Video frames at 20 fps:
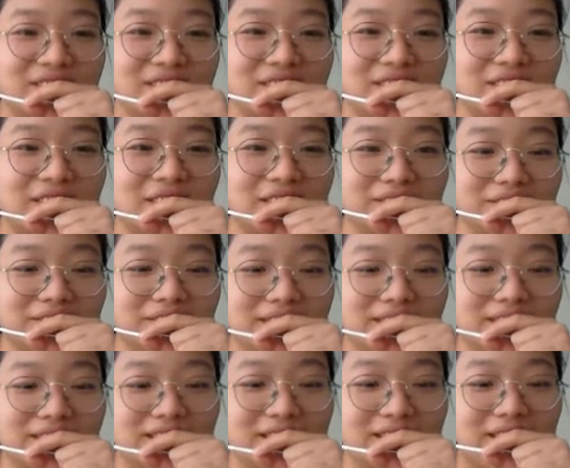So,
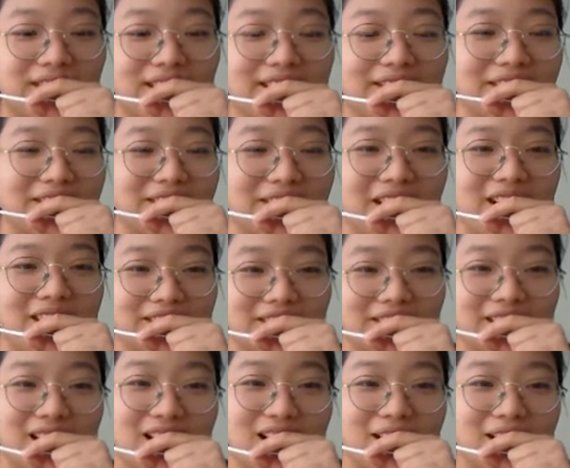okay, we talk a
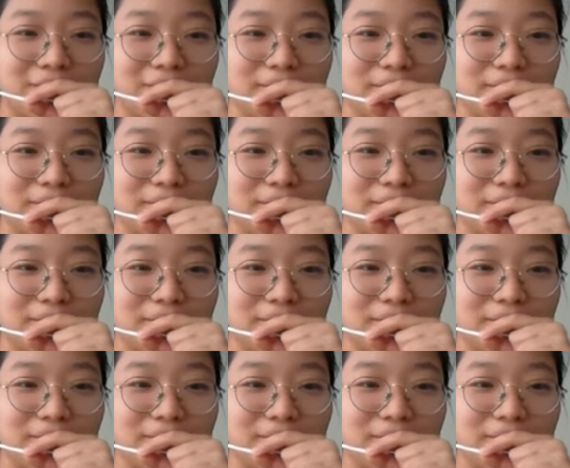lot,